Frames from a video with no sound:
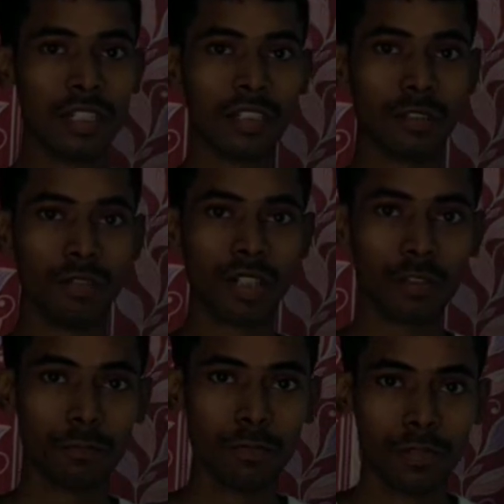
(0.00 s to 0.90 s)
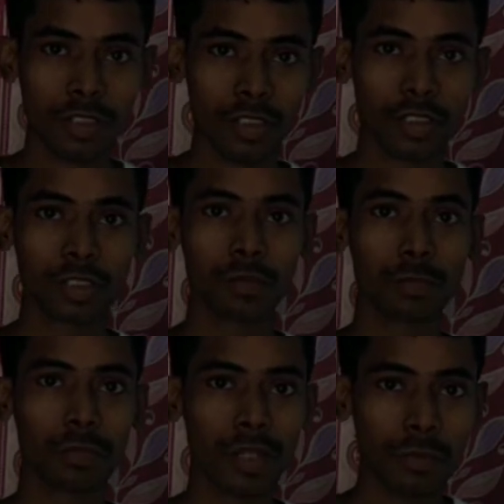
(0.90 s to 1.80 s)
The very first
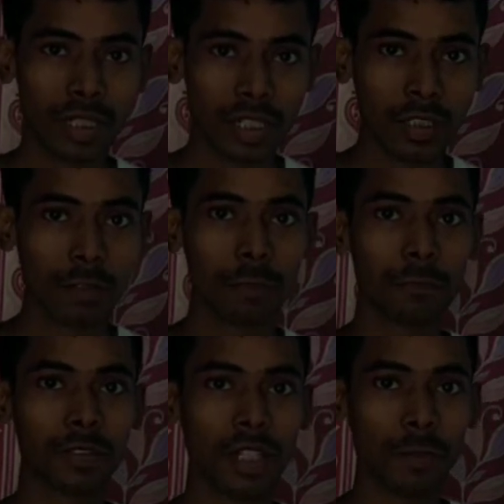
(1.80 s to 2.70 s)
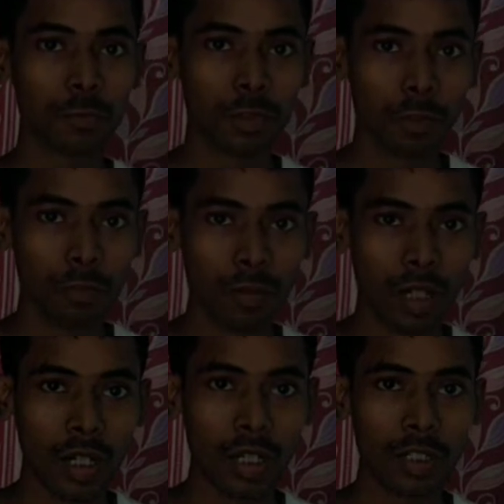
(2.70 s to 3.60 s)
primitive types of
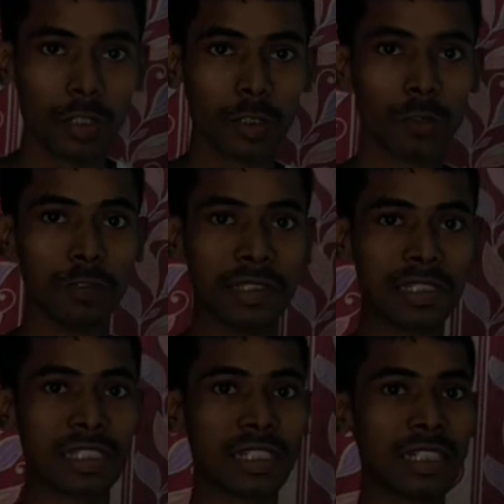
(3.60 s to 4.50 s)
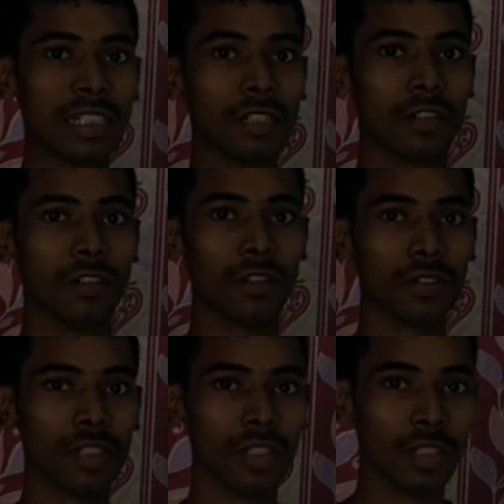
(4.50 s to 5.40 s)
plant you will see
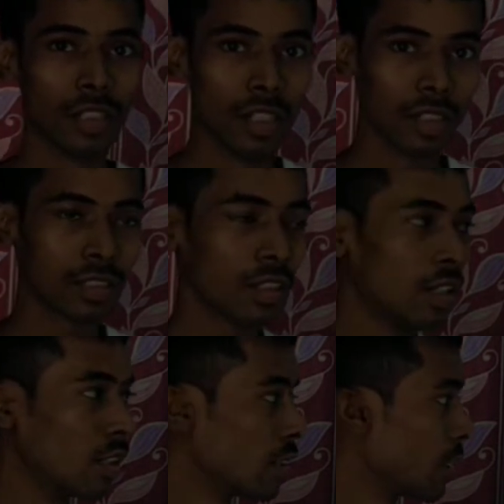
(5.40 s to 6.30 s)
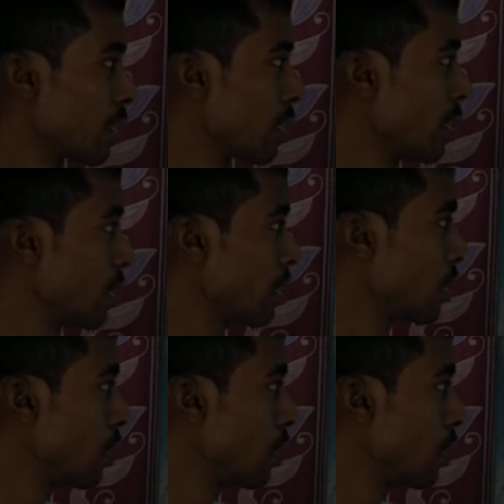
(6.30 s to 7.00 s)
on the earth under this